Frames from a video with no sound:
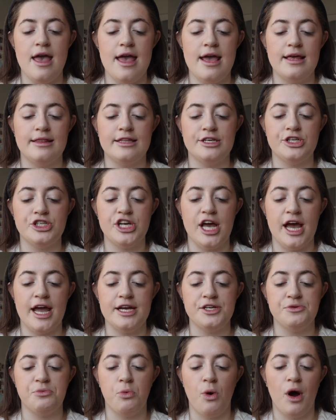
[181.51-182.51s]
In the
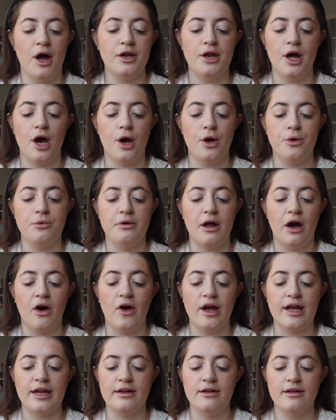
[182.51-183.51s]
shade one oh
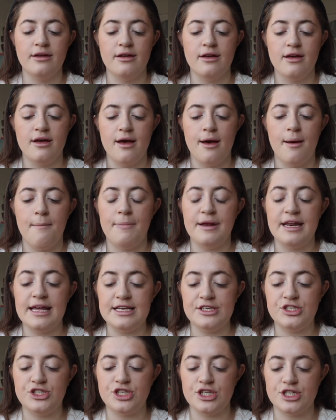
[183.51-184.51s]
nine. But it
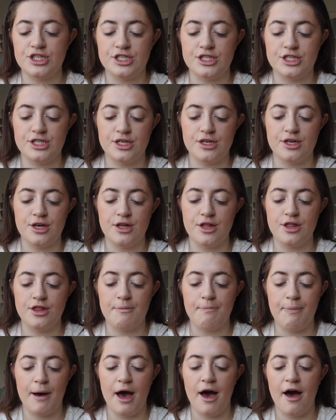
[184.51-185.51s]
is just
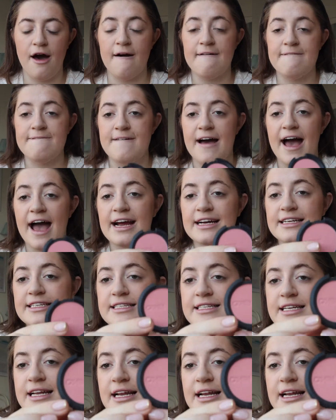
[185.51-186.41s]
the perfect